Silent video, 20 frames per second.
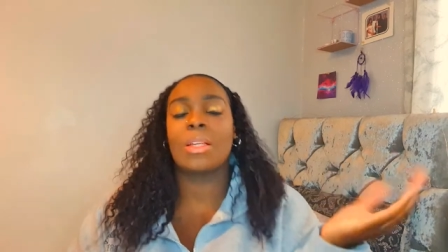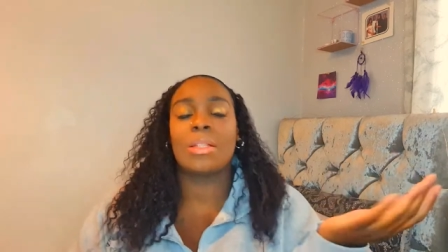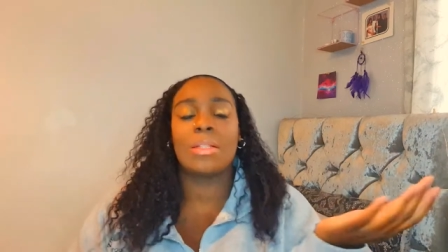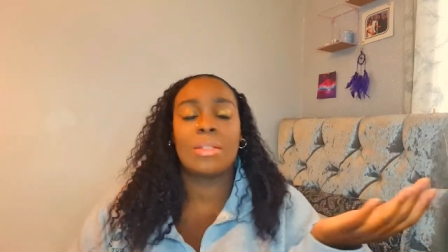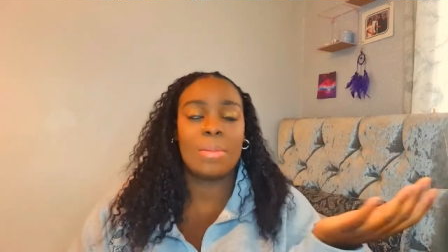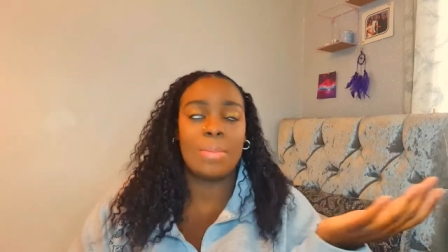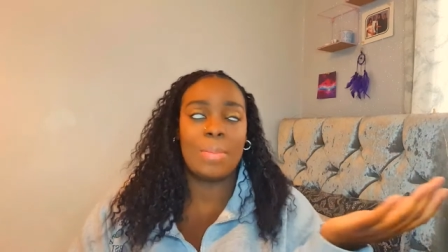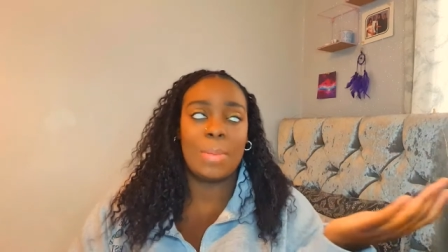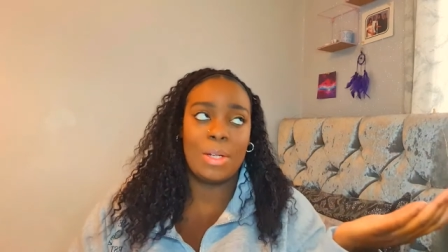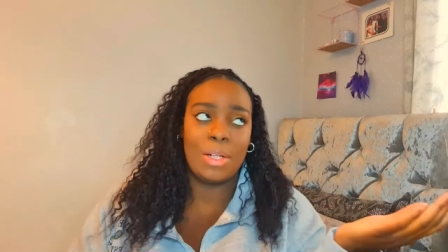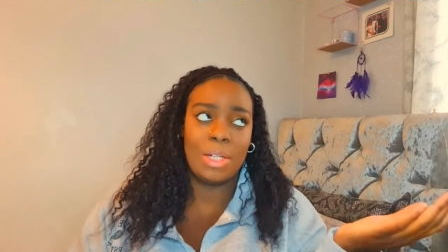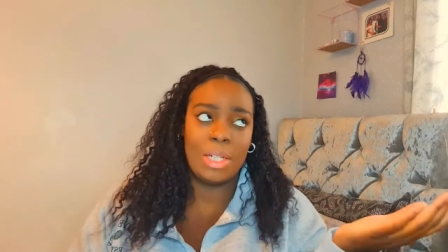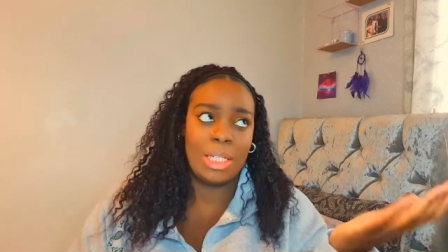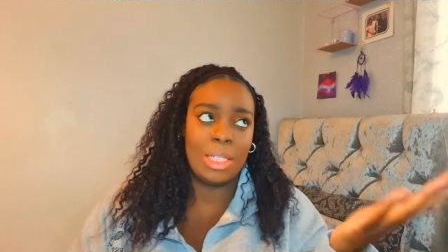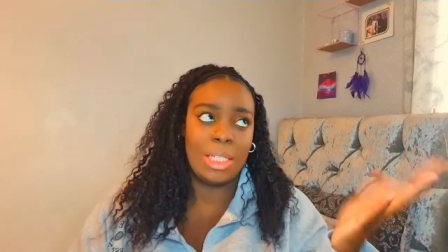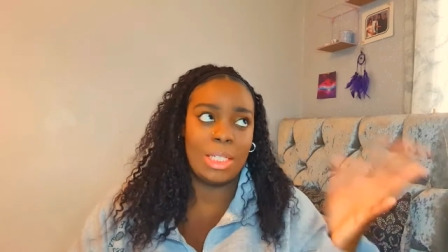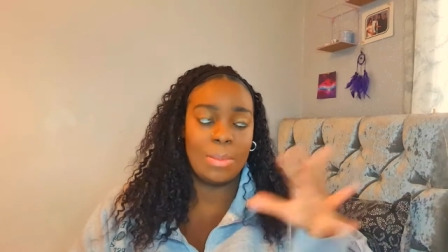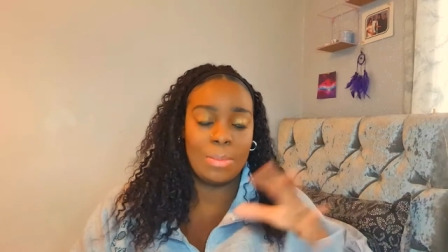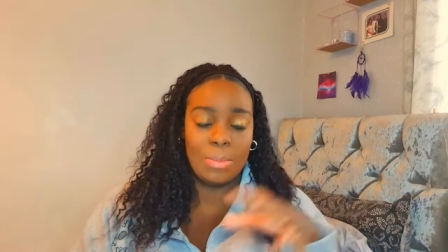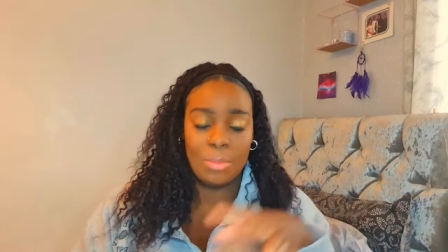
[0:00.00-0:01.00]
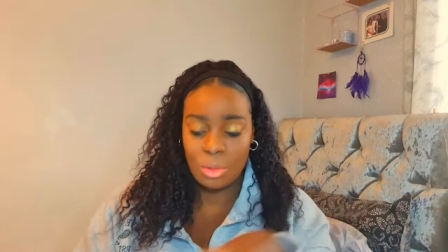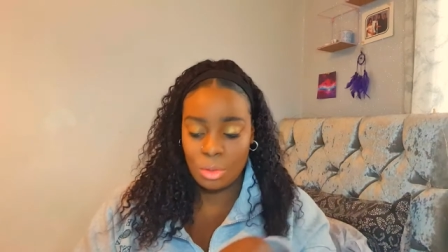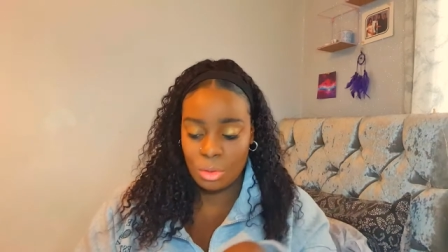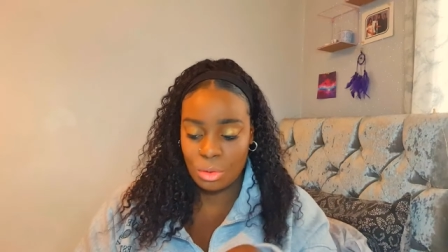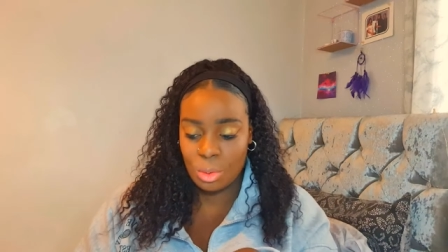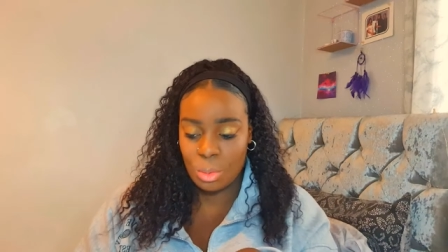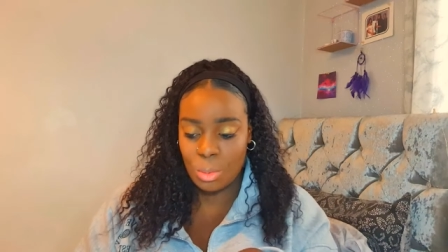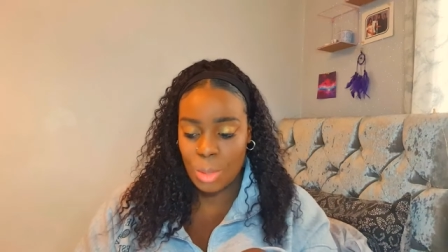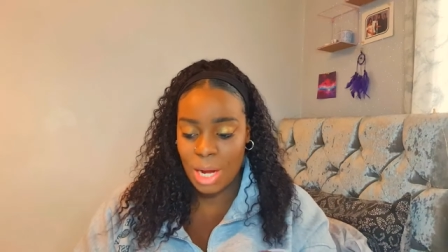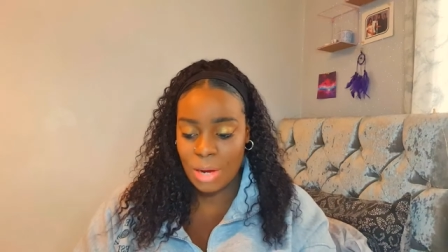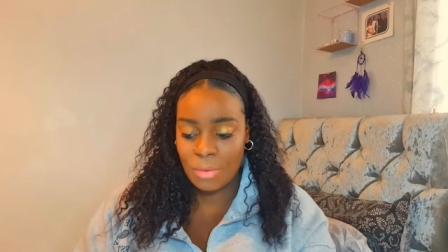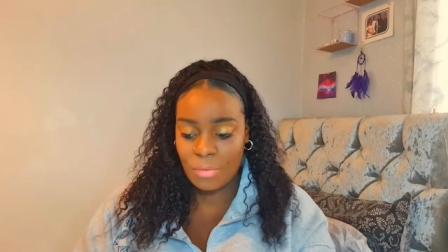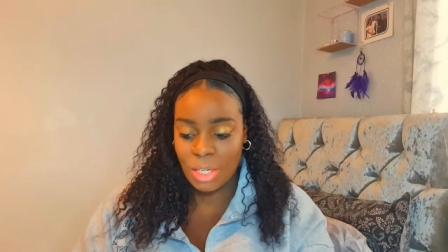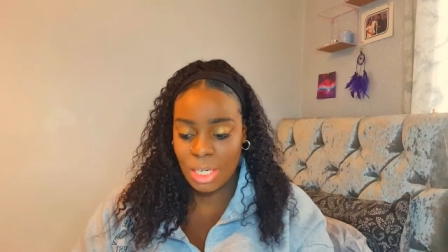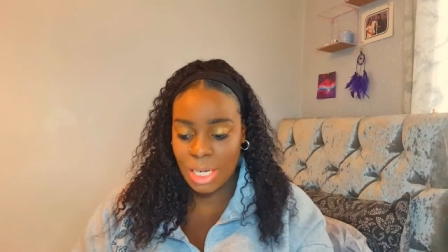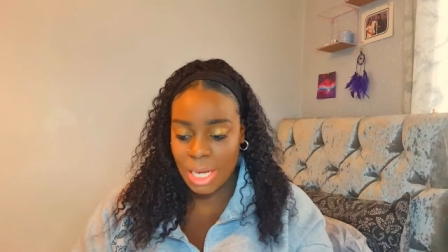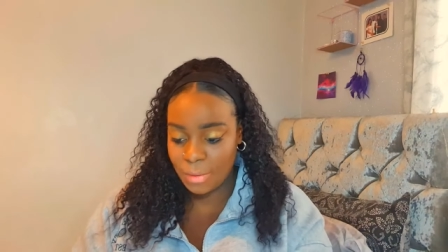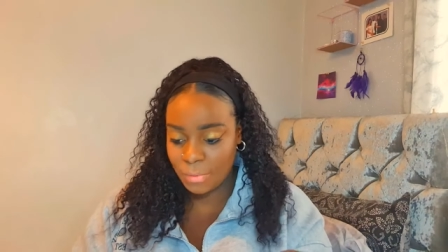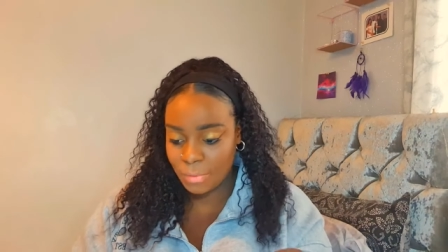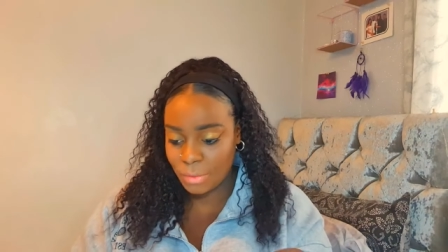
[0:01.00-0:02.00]
To be honest, not sure why I
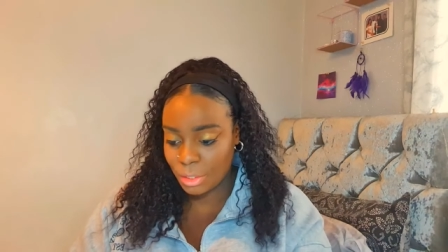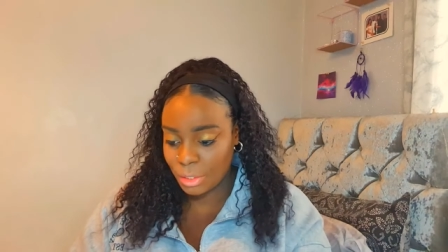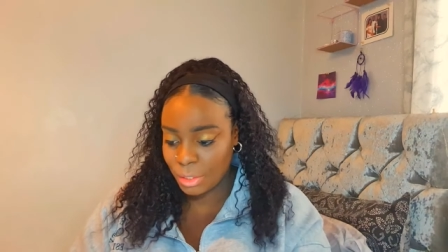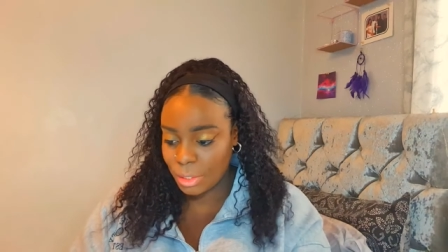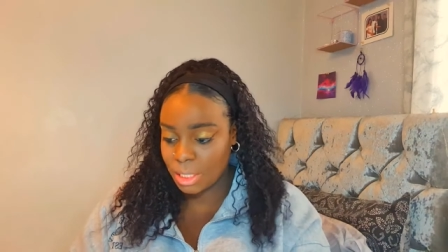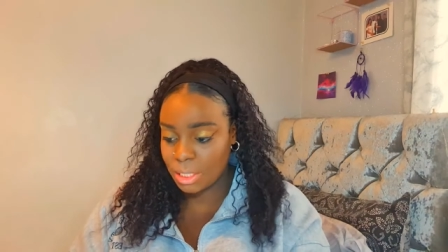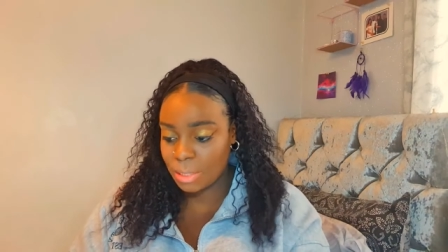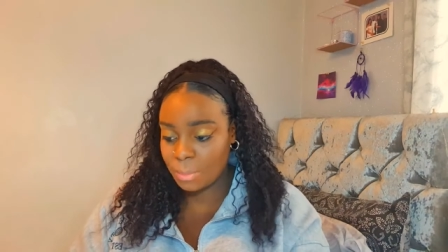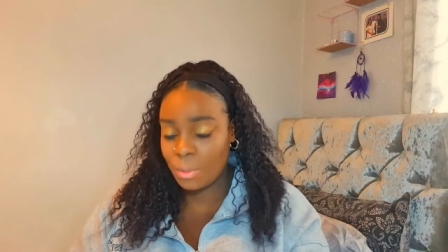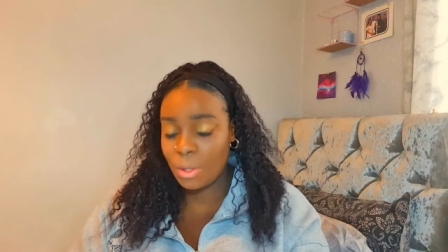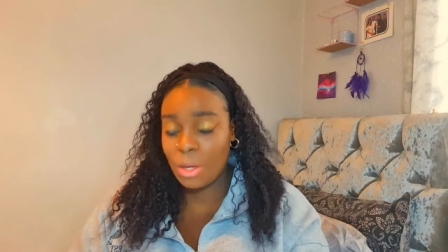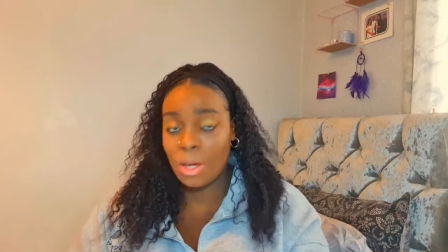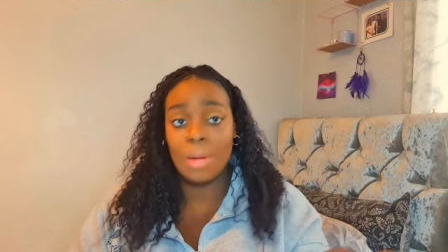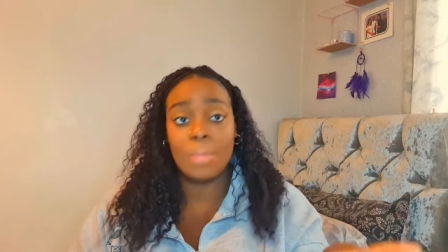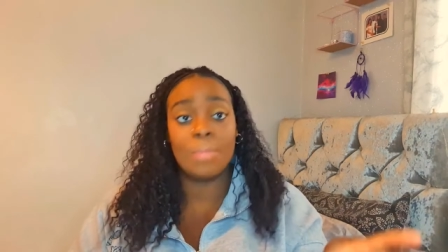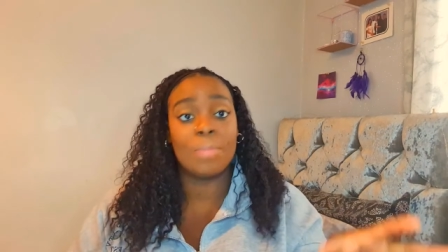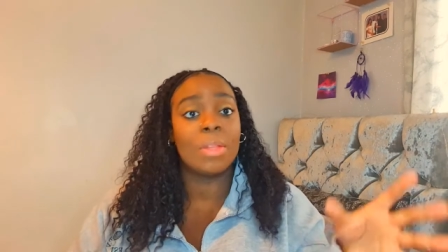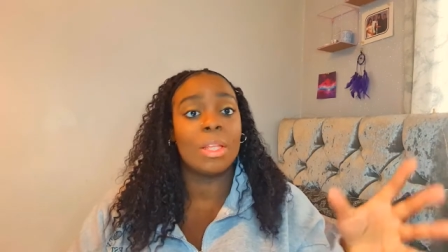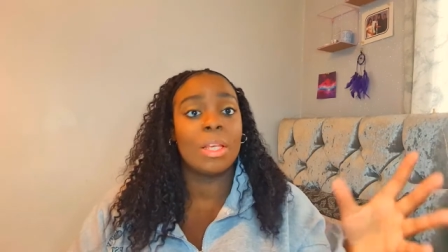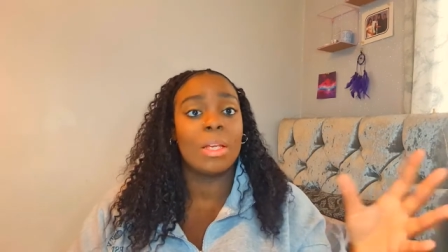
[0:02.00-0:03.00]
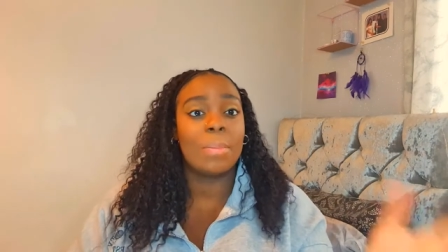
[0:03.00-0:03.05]
really have to do this part